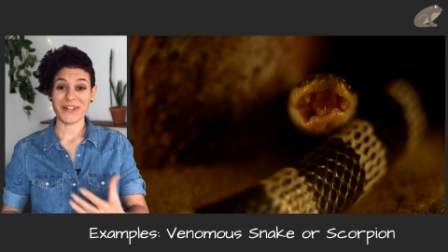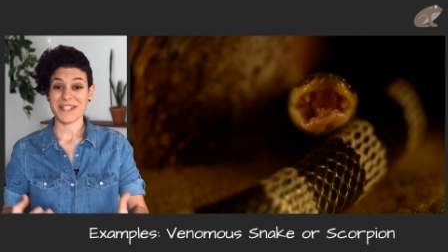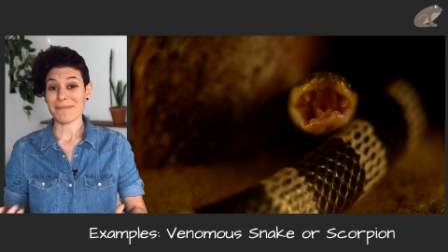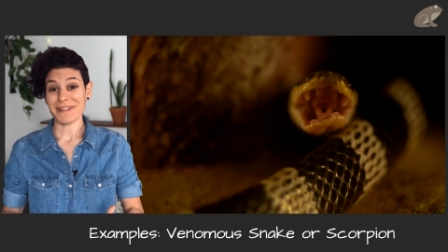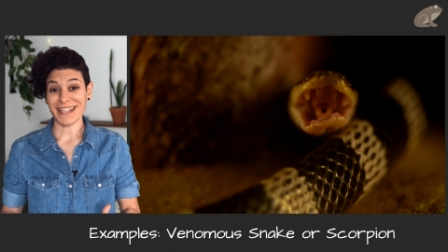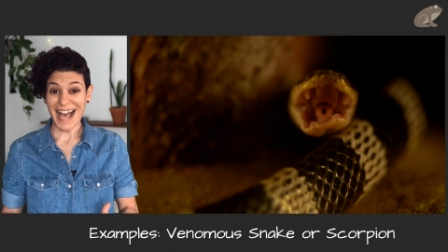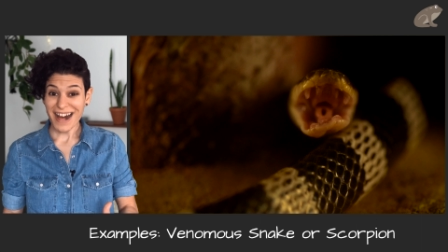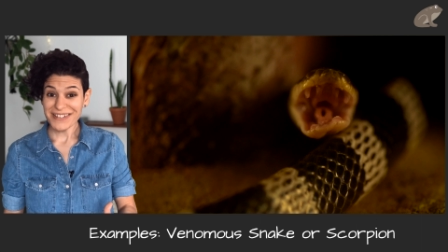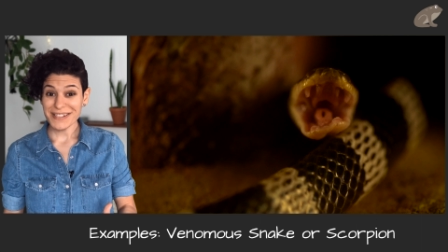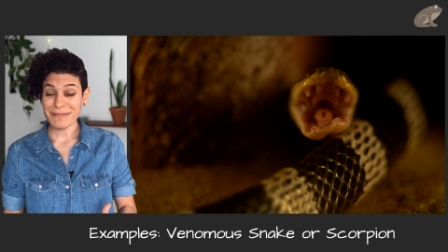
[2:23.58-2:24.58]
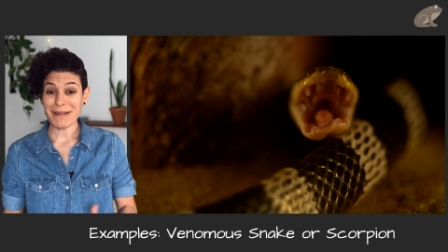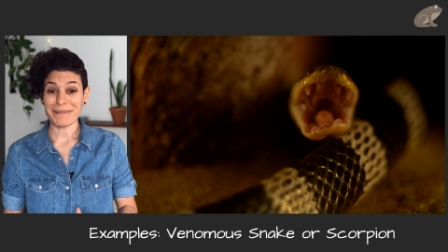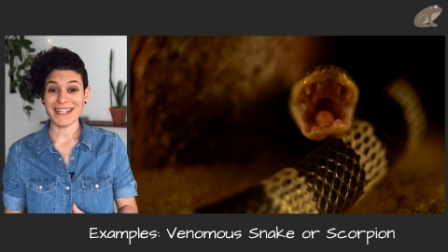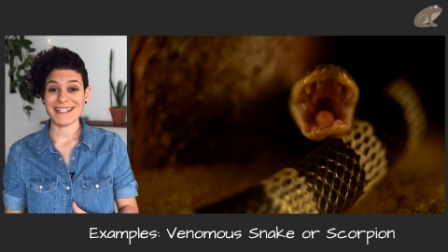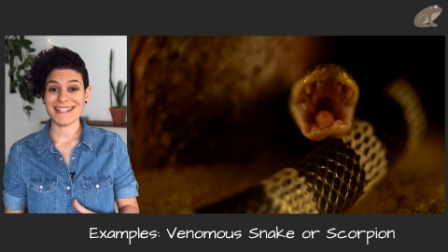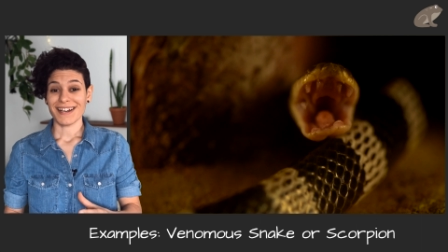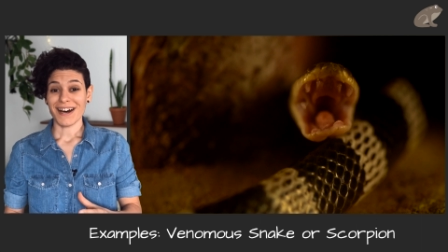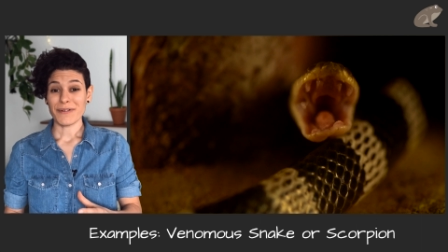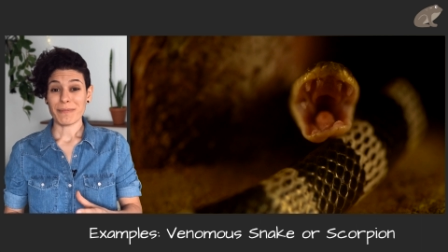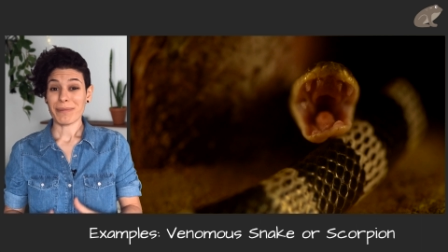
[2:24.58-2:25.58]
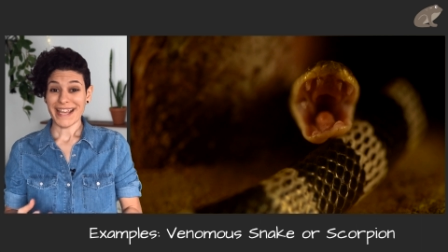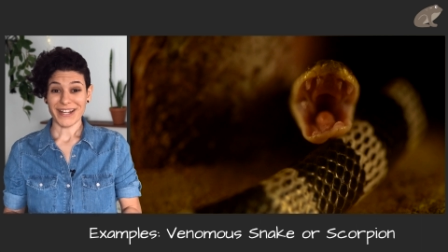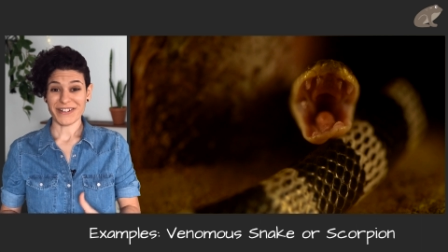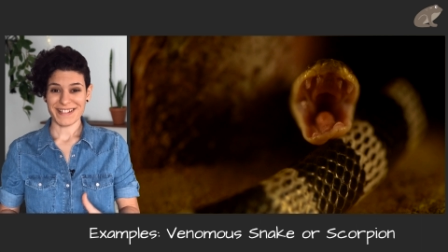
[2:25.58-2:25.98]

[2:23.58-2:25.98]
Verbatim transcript: or something else by means of a bite or a